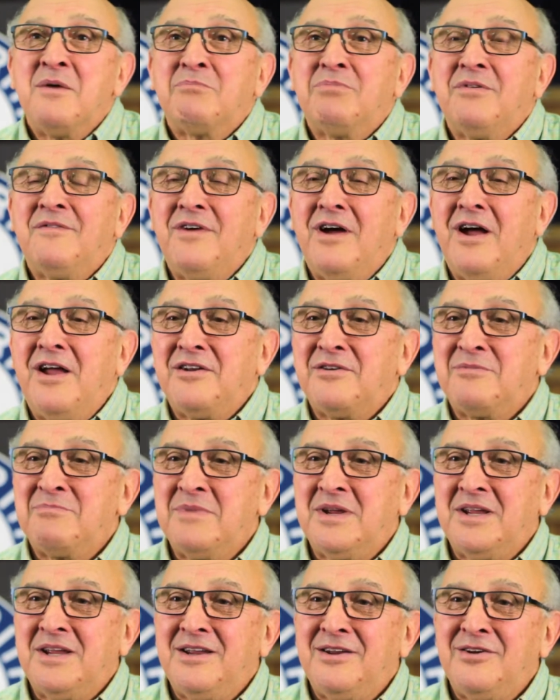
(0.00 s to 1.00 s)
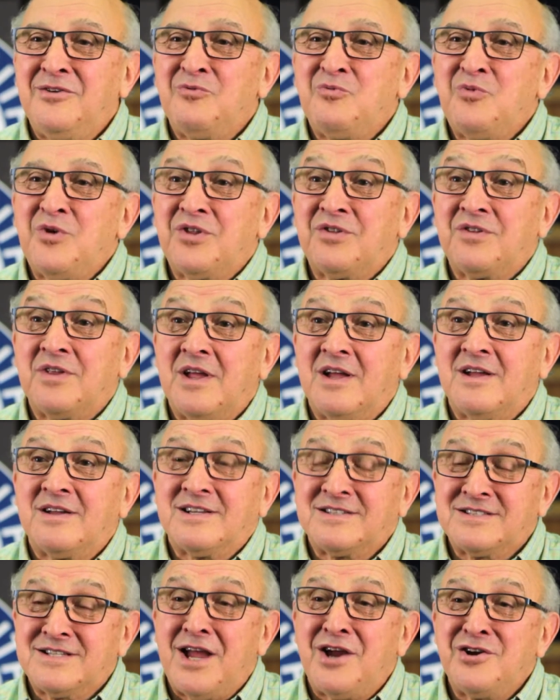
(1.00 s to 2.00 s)
provided me with
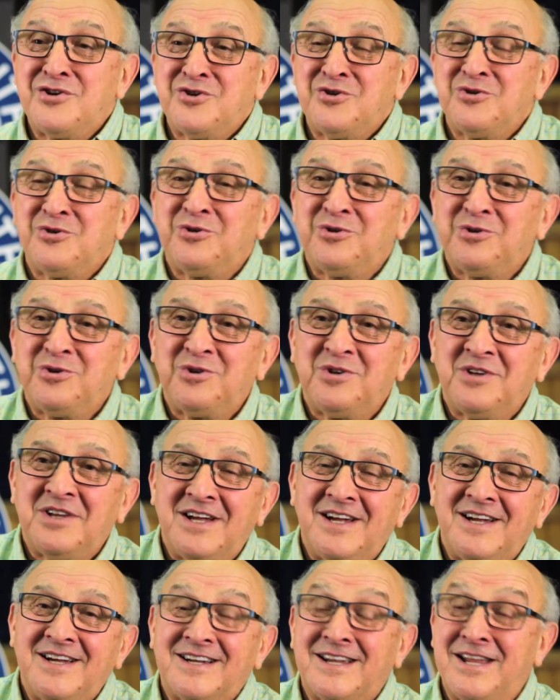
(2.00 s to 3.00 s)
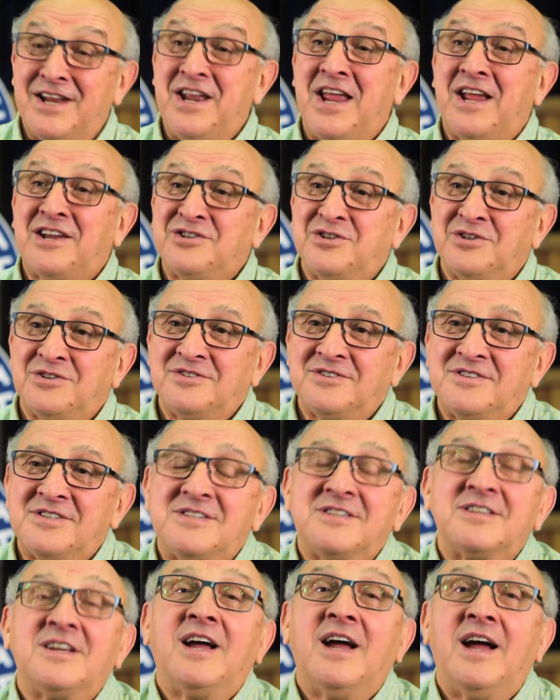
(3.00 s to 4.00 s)
social
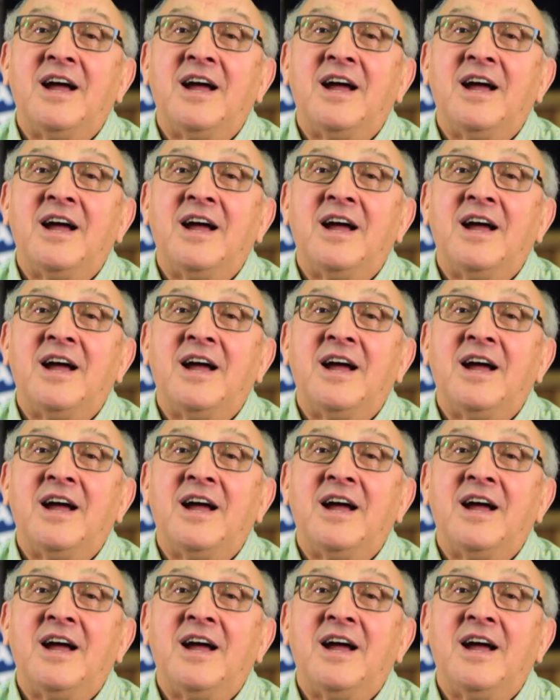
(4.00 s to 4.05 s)
connections.